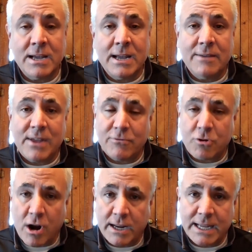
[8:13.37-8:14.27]
if they have
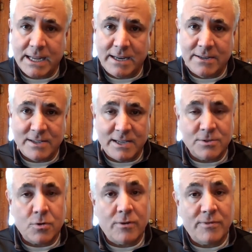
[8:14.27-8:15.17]
chronic kidney disease,
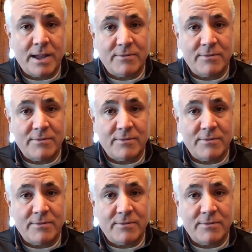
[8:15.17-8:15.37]
or if they have